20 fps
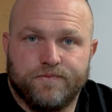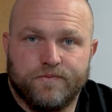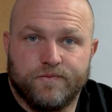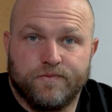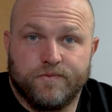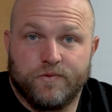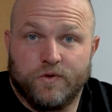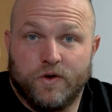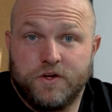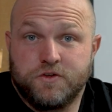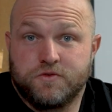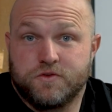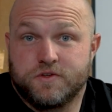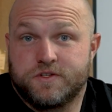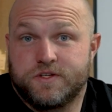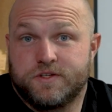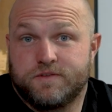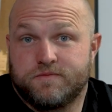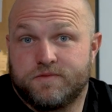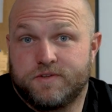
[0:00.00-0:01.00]
for
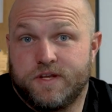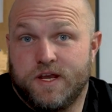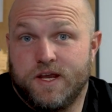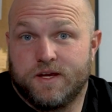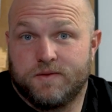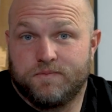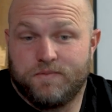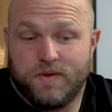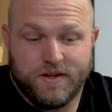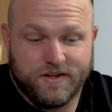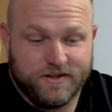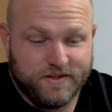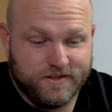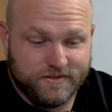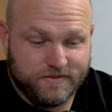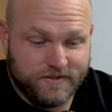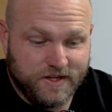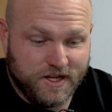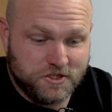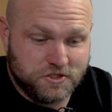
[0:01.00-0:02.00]
interest's sake,
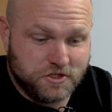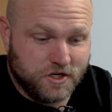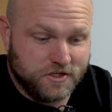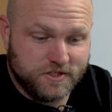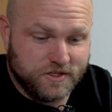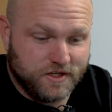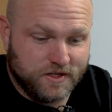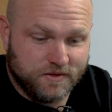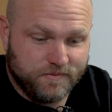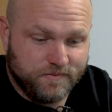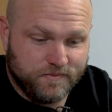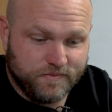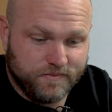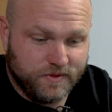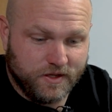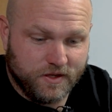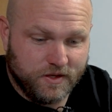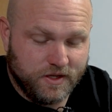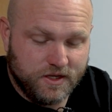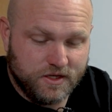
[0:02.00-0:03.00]
not judging him.
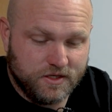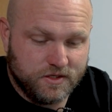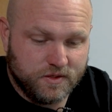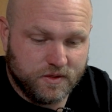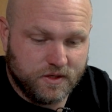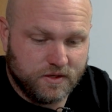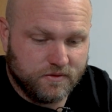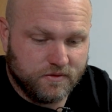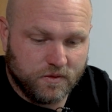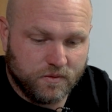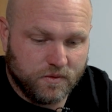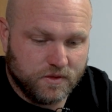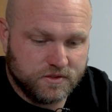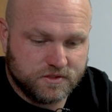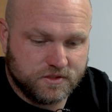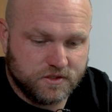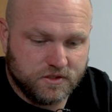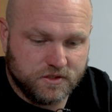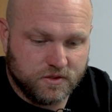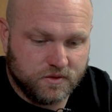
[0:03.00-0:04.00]
You know, he can do whatever he
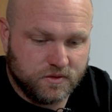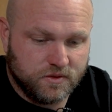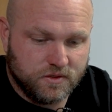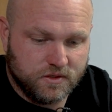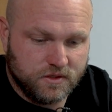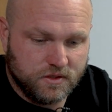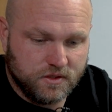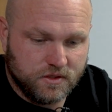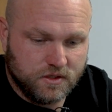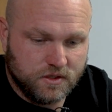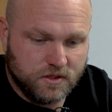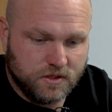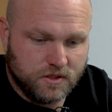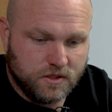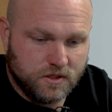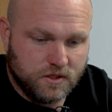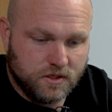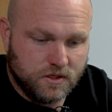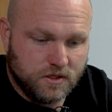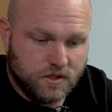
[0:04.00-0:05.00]
wants to do.
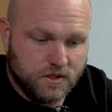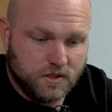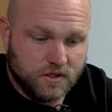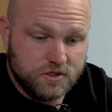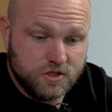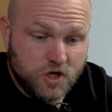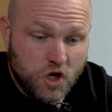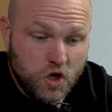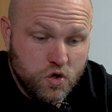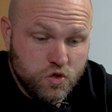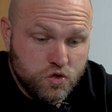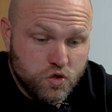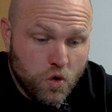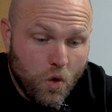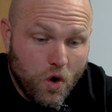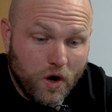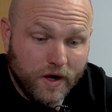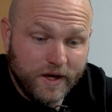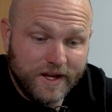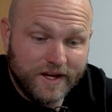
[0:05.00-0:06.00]

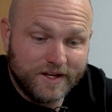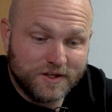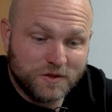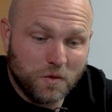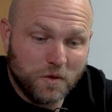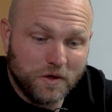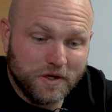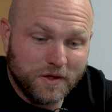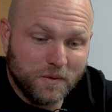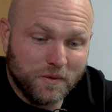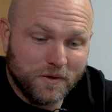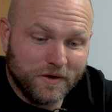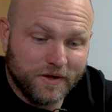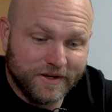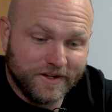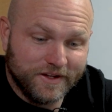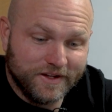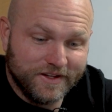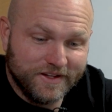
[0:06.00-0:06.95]
220 at 21.